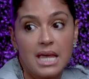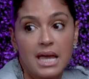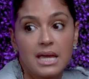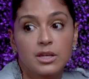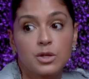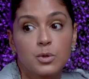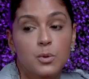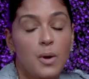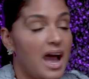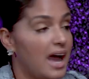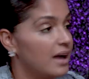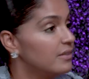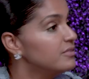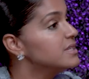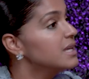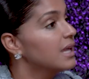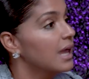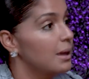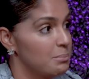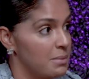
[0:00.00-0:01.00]
said, you have
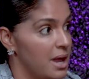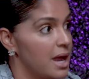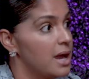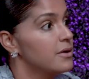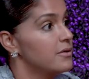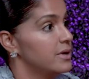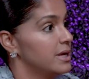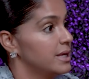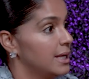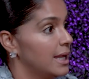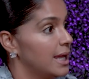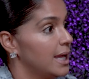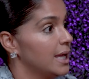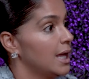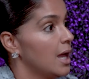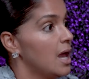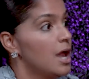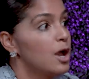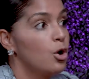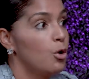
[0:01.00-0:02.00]
to get married, like,
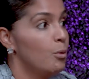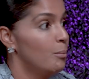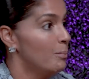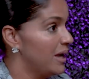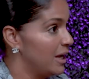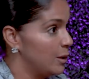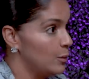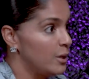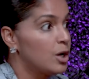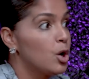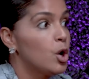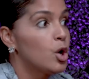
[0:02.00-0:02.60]
con velo y